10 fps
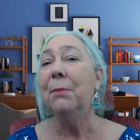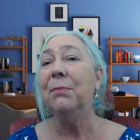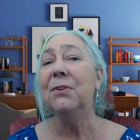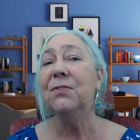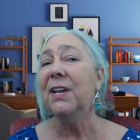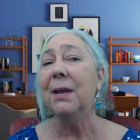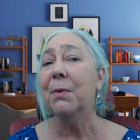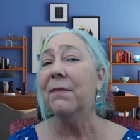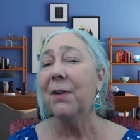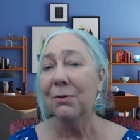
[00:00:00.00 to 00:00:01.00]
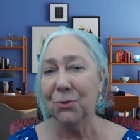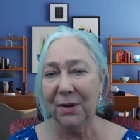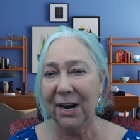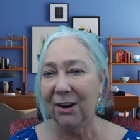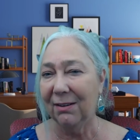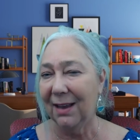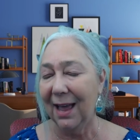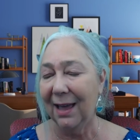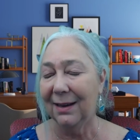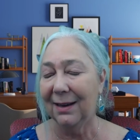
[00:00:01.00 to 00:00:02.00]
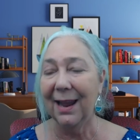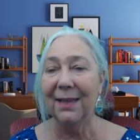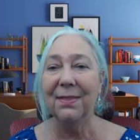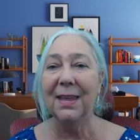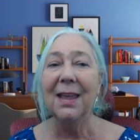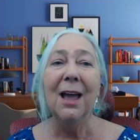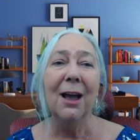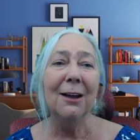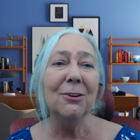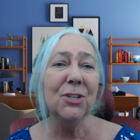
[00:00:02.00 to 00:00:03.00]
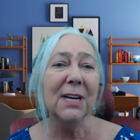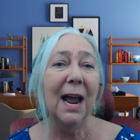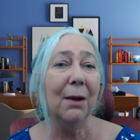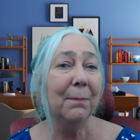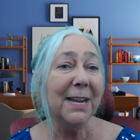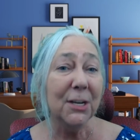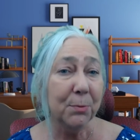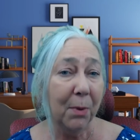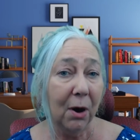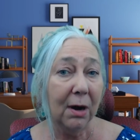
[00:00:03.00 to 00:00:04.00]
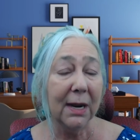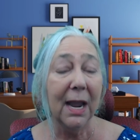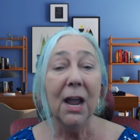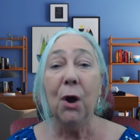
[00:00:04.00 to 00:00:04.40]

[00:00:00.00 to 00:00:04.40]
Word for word: Museum of Coastal Carolina and the Ocean Isle Beach Park,